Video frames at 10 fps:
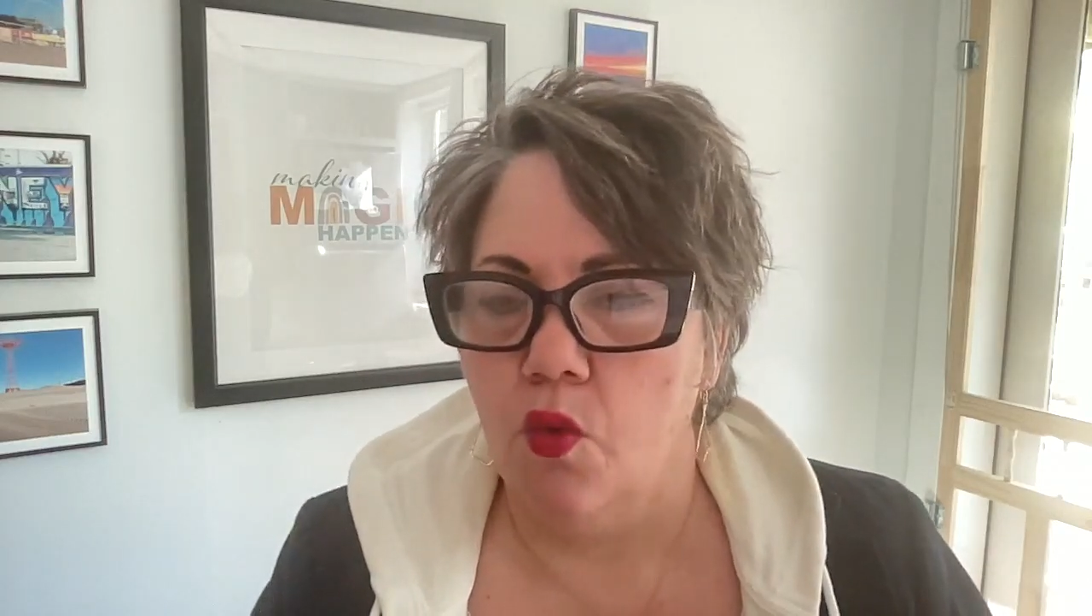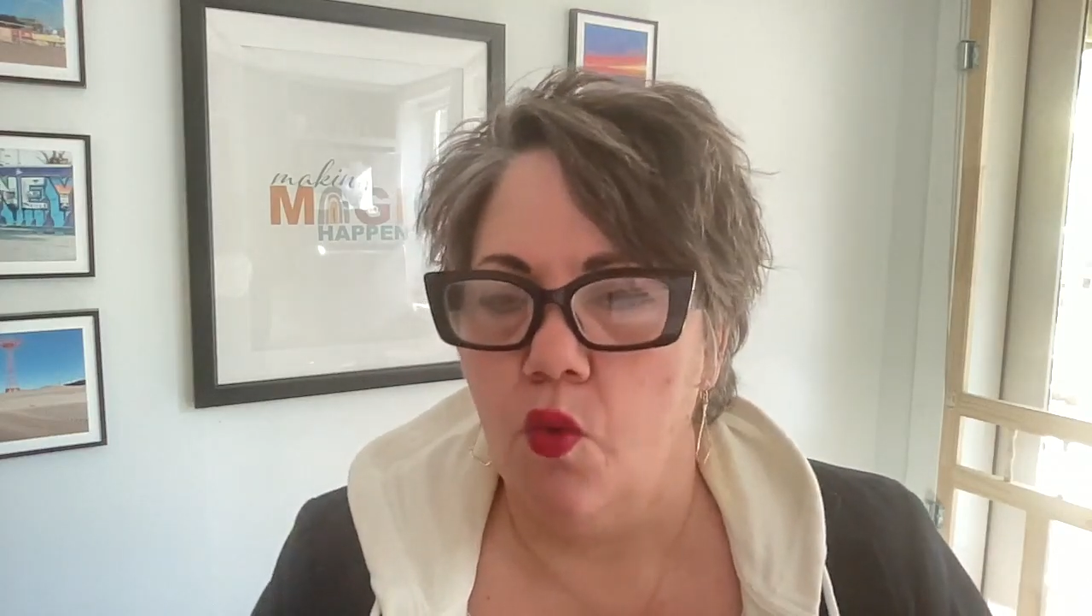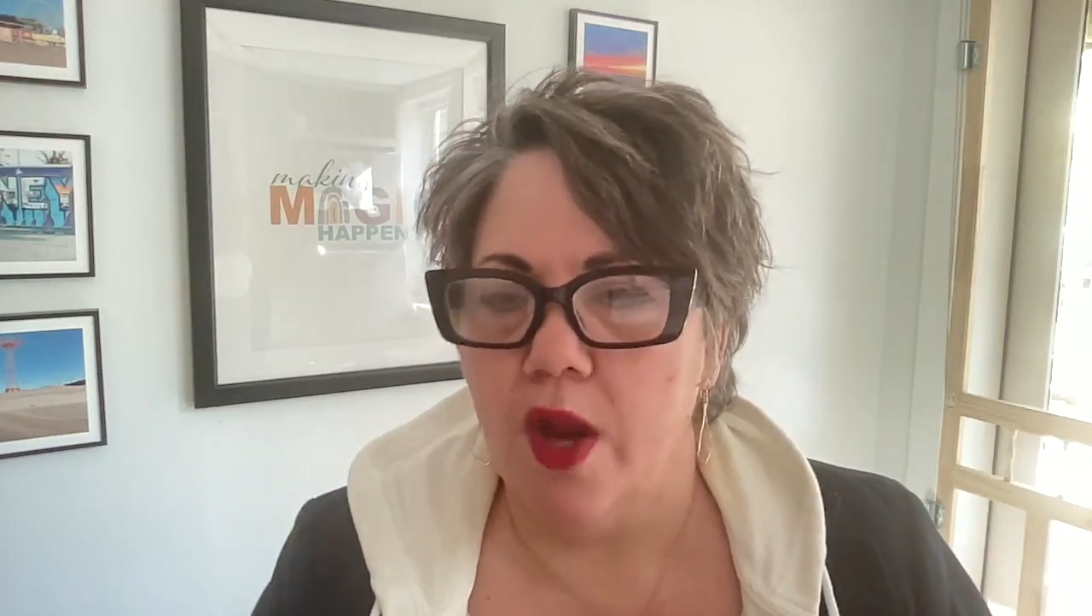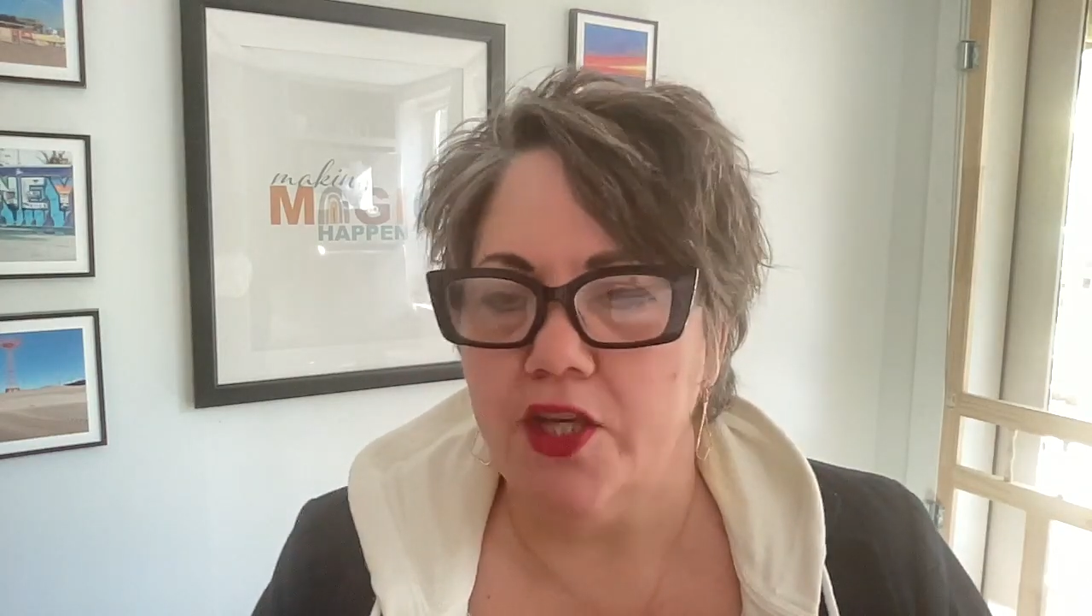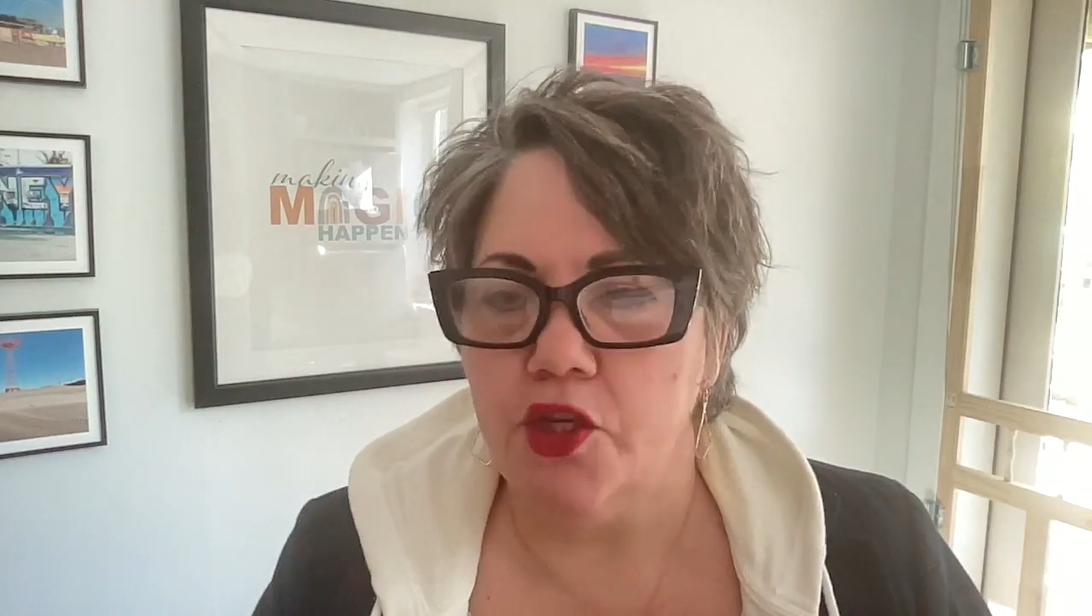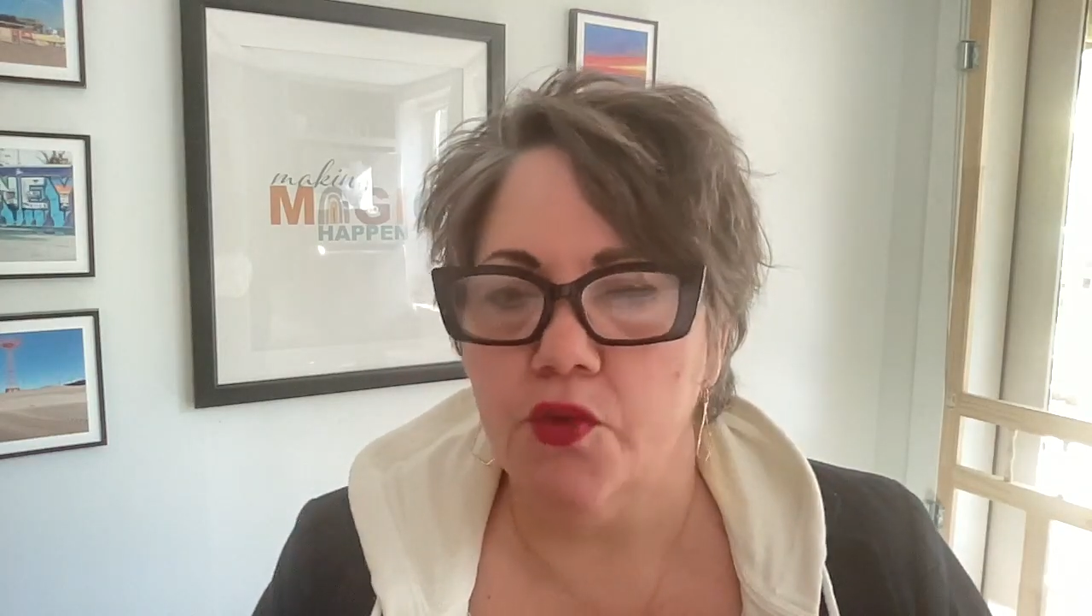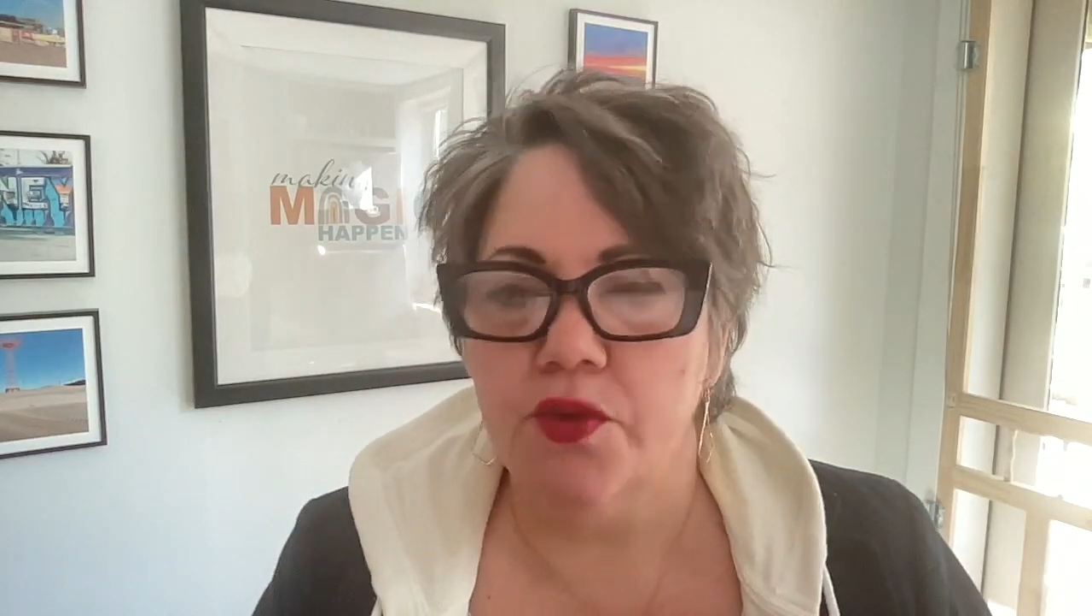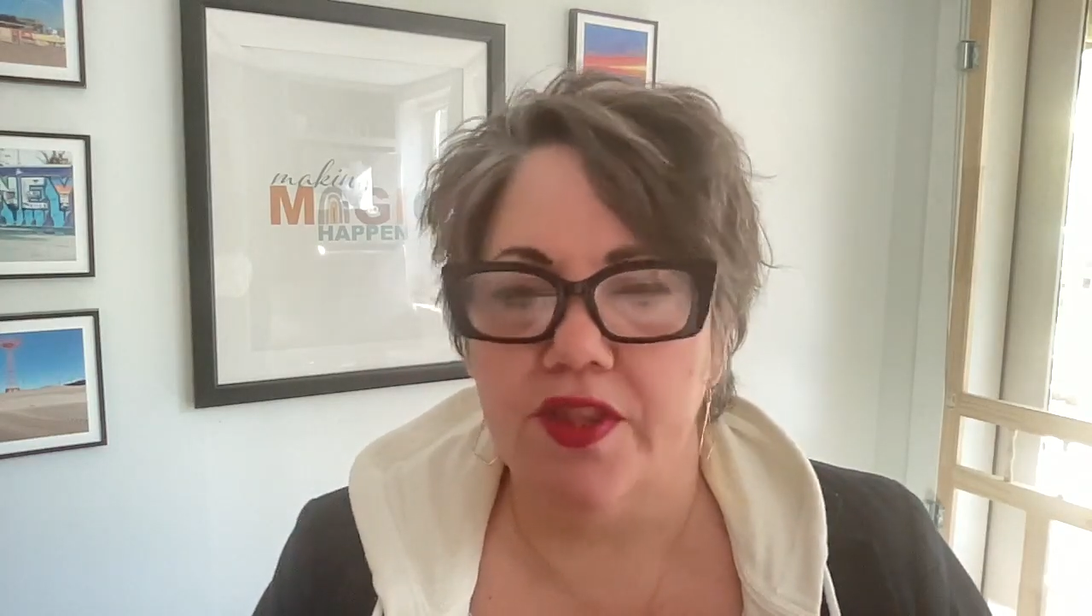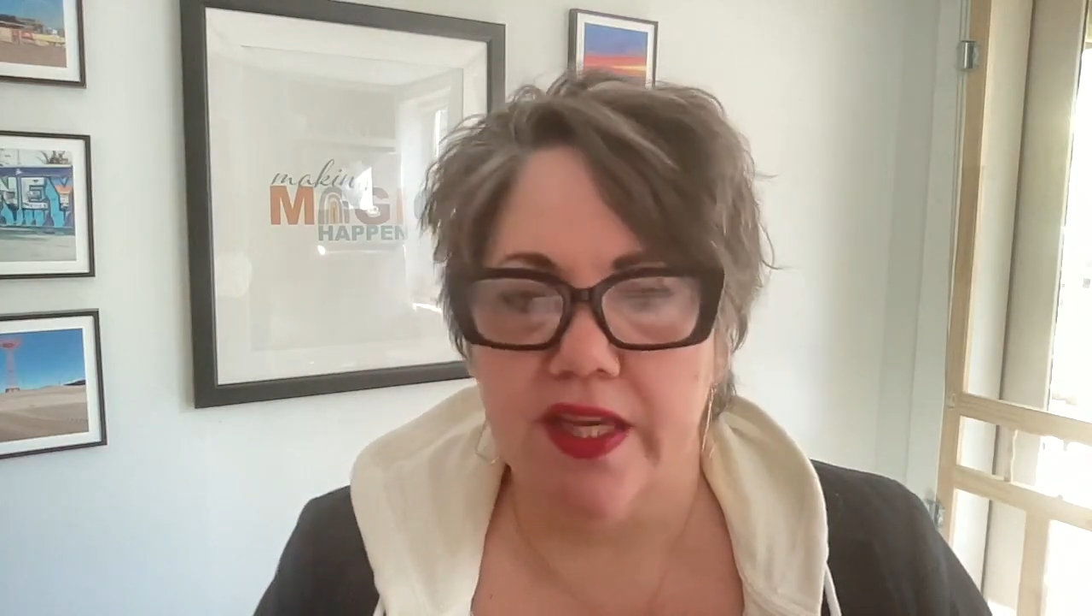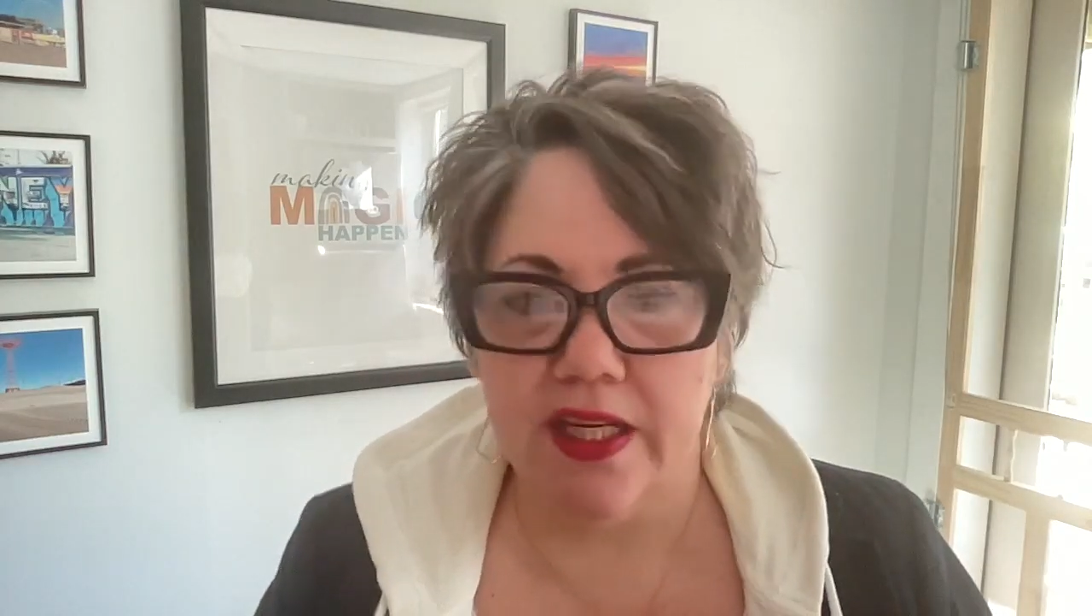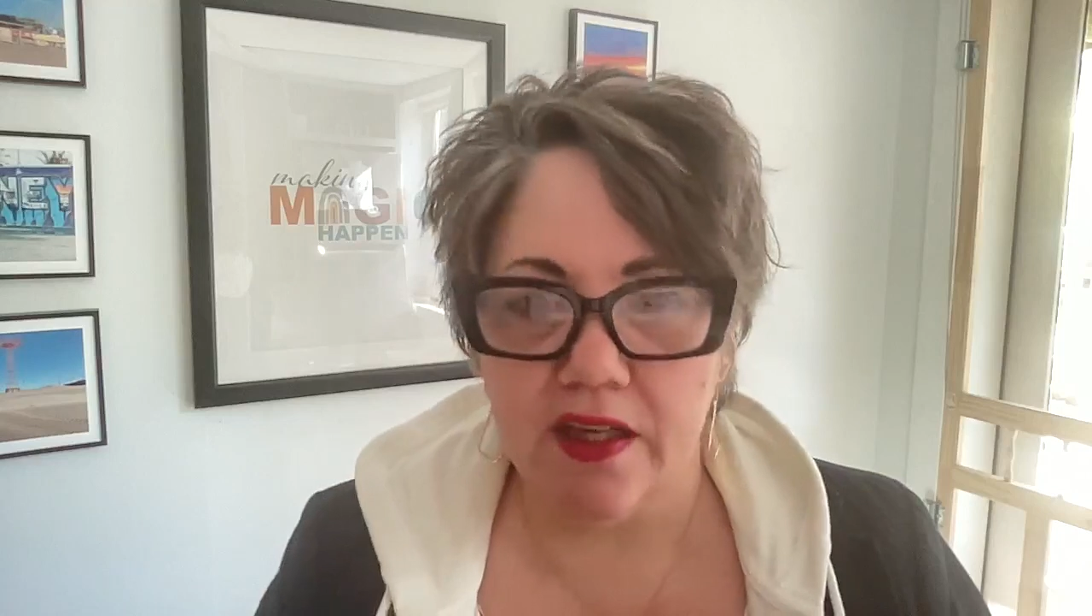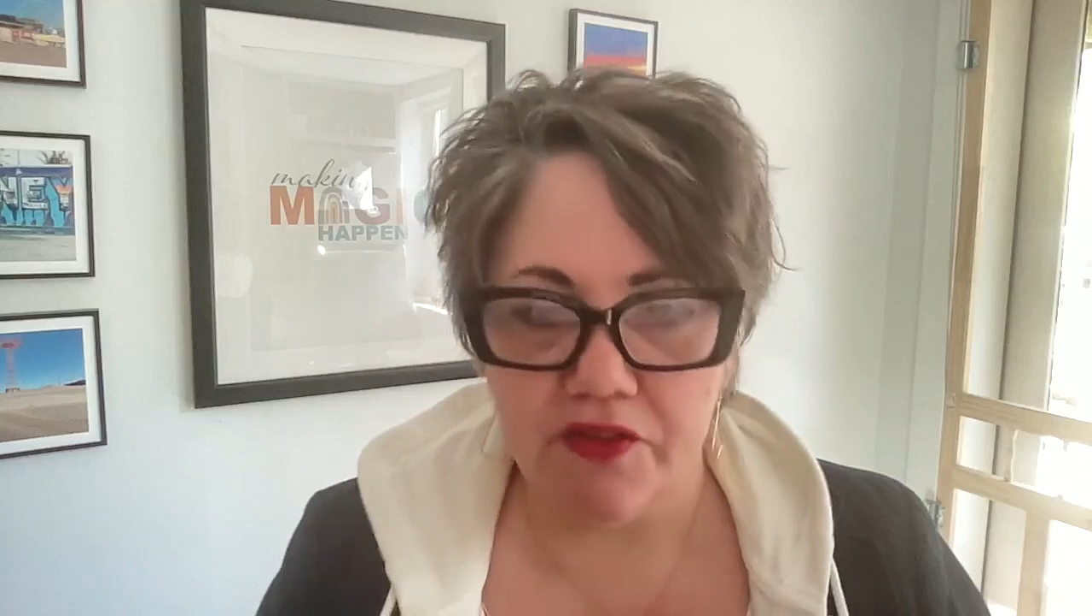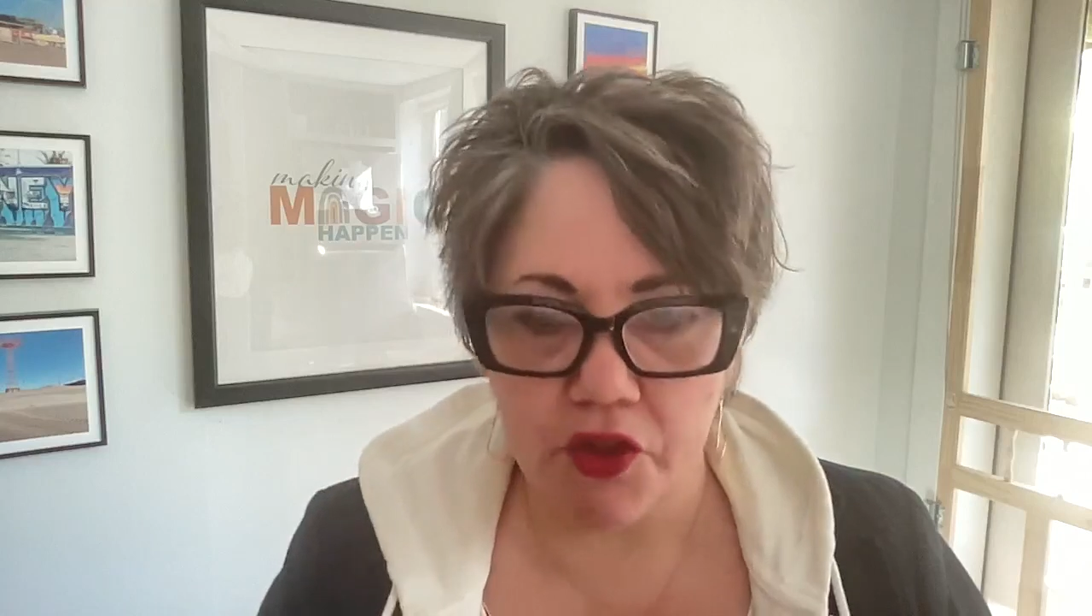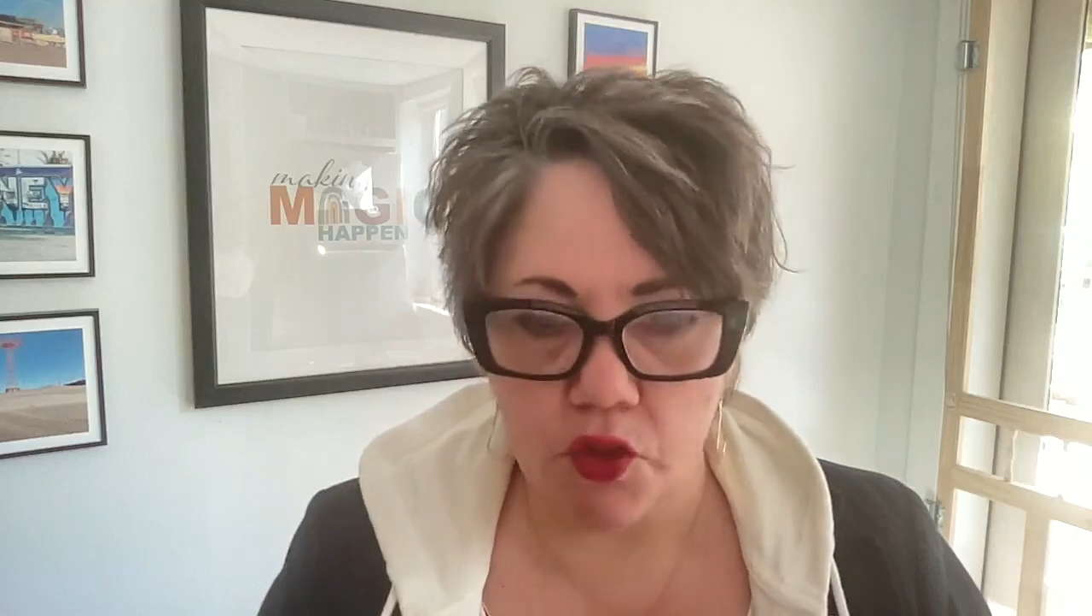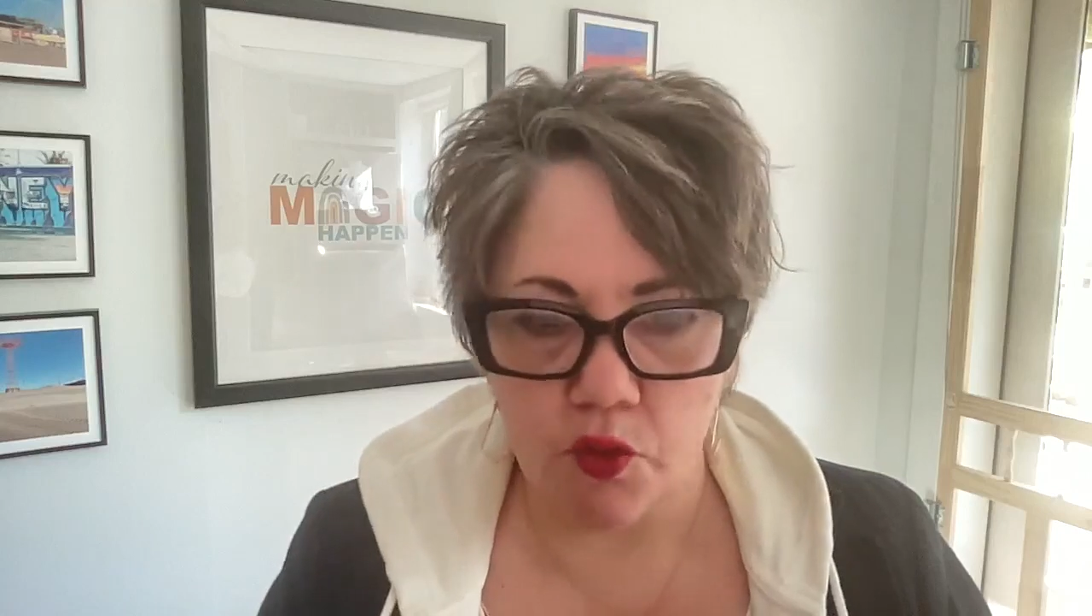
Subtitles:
when you think of your